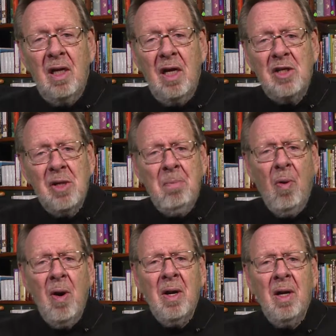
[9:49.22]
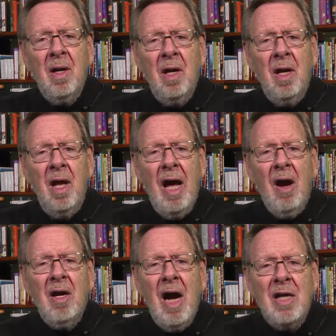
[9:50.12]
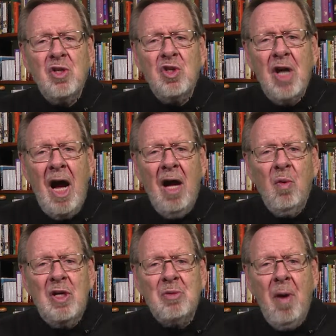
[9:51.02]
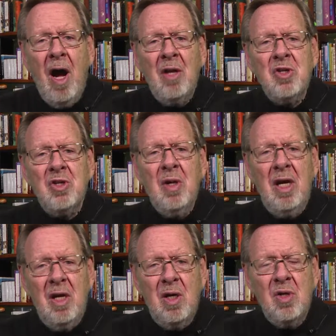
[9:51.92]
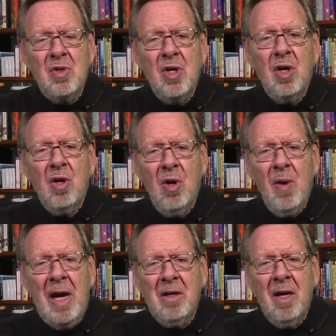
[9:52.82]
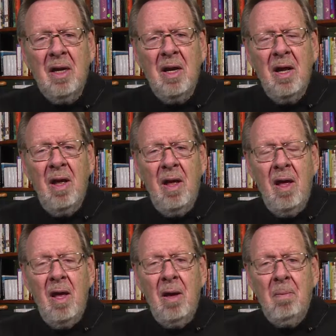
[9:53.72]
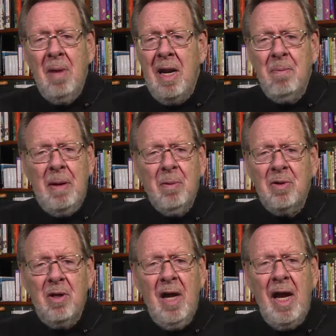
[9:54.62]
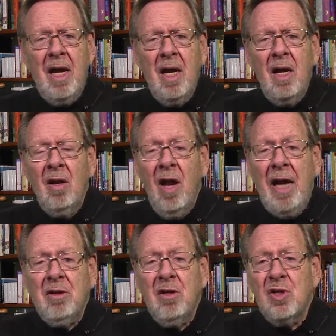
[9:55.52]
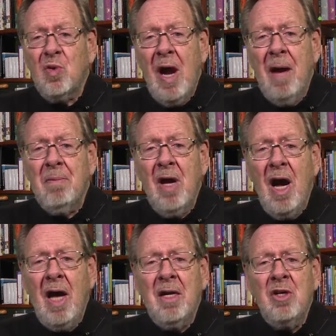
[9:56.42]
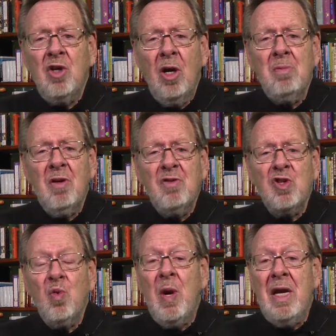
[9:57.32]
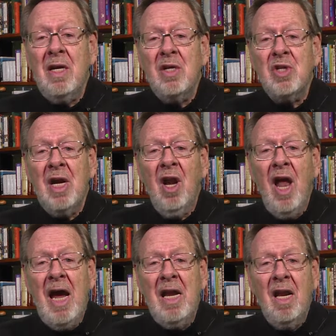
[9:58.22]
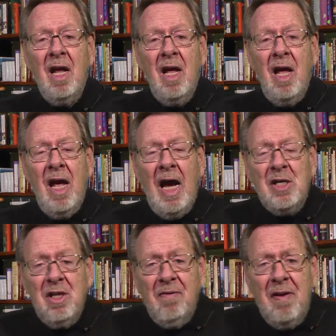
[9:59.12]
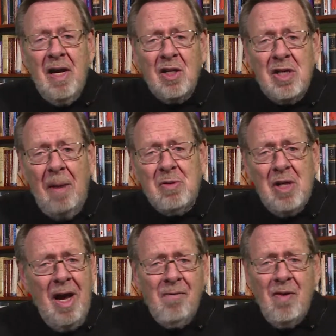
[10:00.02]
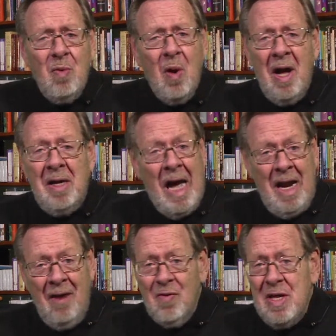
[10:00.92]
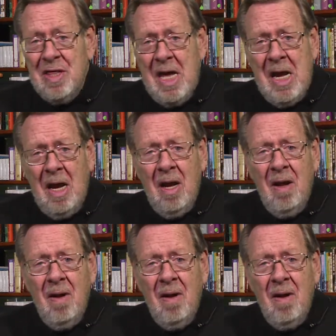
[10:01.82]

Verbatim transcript: It's important how God's child responds to his correcting. Many people today like to describe God in terms of sweetness and light, as if He accepts everyone and everything.